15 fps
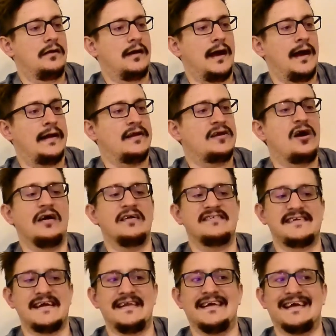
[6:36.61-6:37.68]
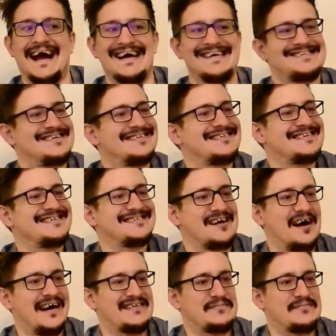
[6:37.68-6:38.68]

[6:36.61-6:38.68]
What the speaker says: And you can't see the gassiness inside,